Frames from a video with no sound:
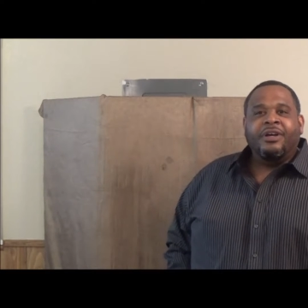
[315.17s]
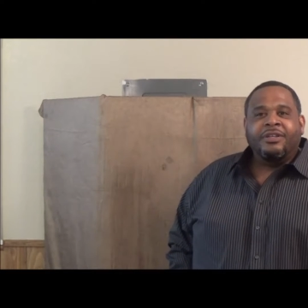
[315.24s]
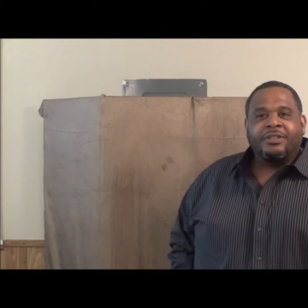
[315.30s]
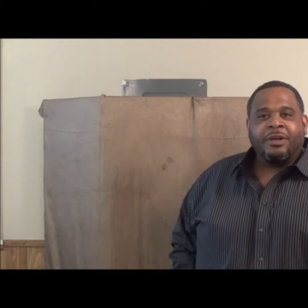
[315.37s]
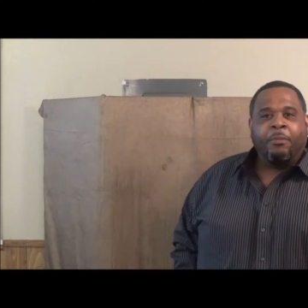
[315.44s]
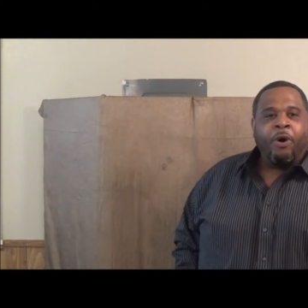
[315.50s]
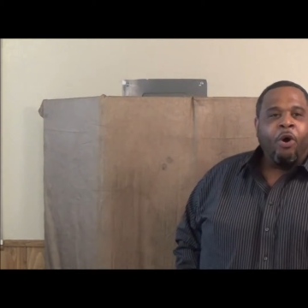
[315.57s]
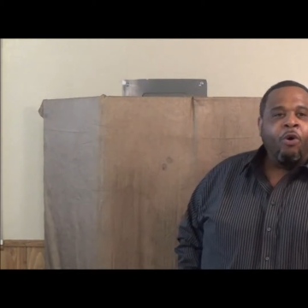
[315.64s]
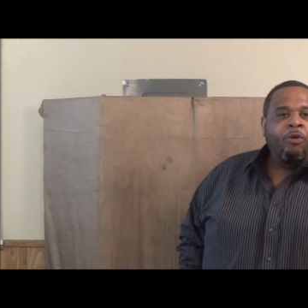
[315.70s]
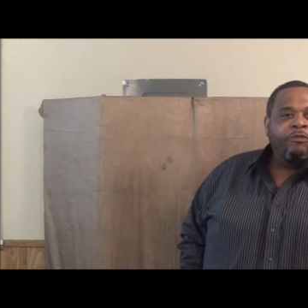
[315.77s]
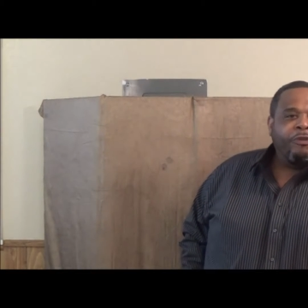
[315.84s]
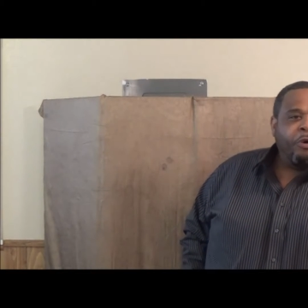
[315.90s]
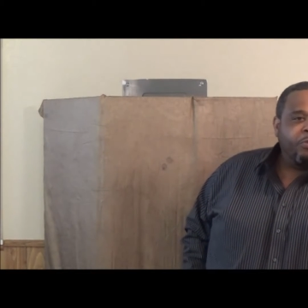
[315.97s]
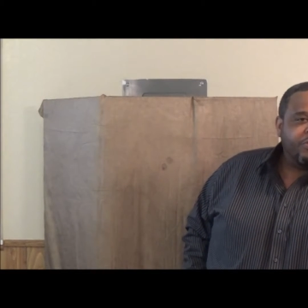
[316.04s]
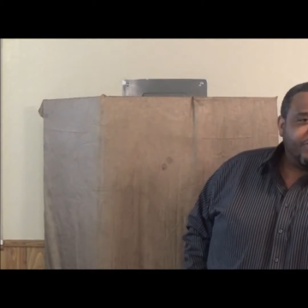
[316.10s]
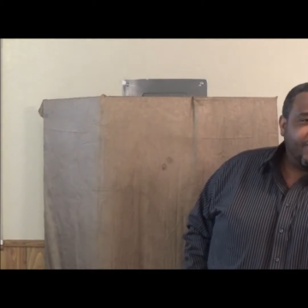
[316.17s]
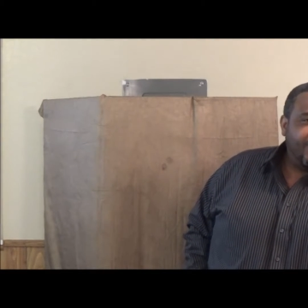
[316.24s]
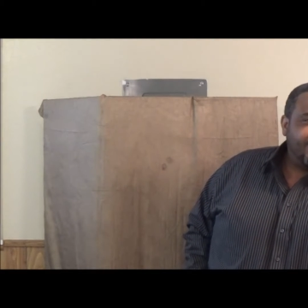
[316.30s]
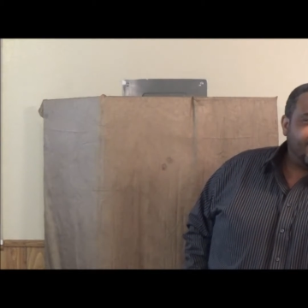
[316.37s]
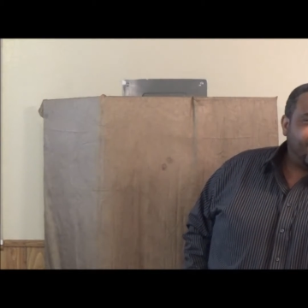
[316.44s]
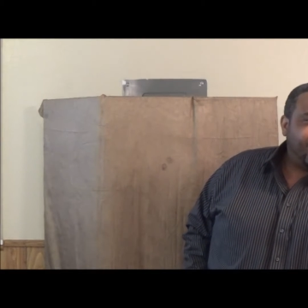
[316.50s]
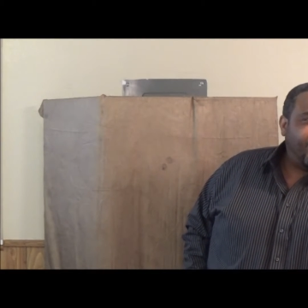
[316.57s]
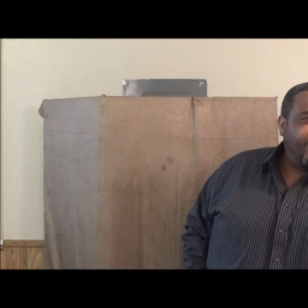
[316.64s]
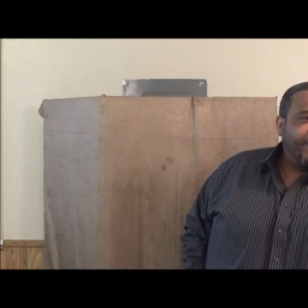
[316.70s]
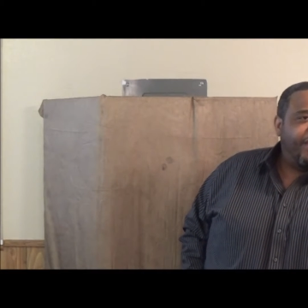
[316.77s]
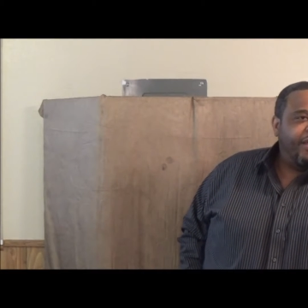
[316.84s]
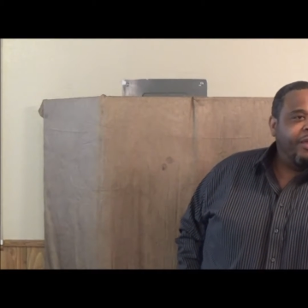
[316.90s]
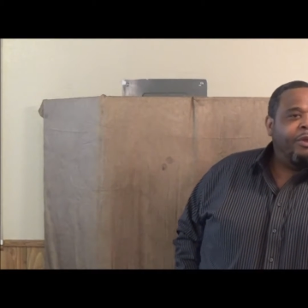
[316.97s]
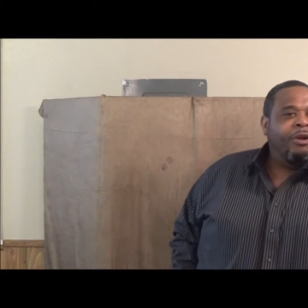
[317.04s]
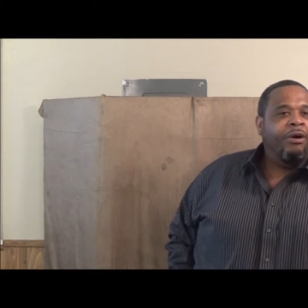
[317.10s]
Some old folks said some
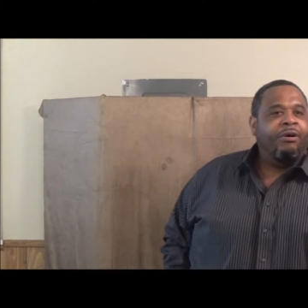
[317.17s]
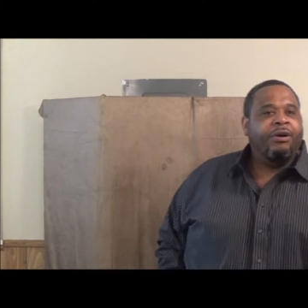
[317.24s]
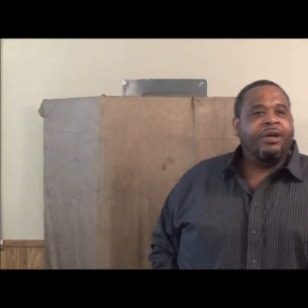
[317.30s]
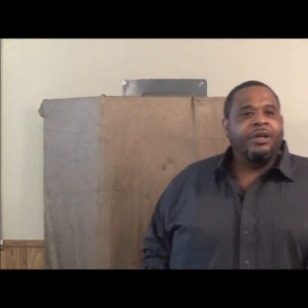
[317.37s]
things, you know.